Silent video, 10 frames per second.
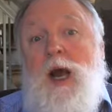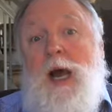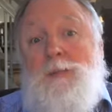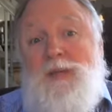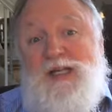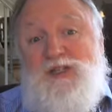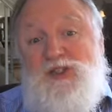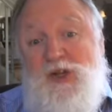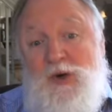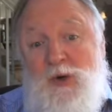I'm Nick
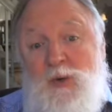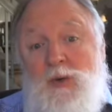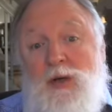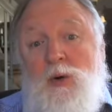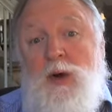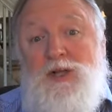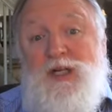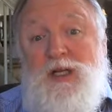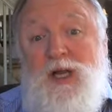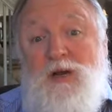Snow,
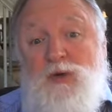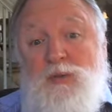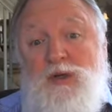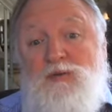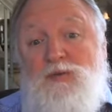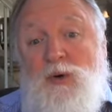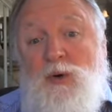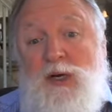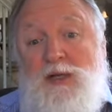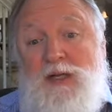watching government for
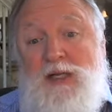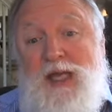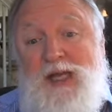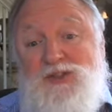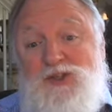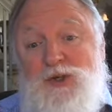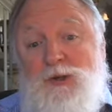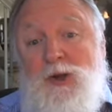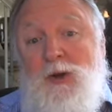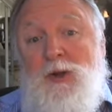Oil and Gas
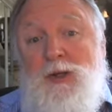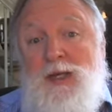Journal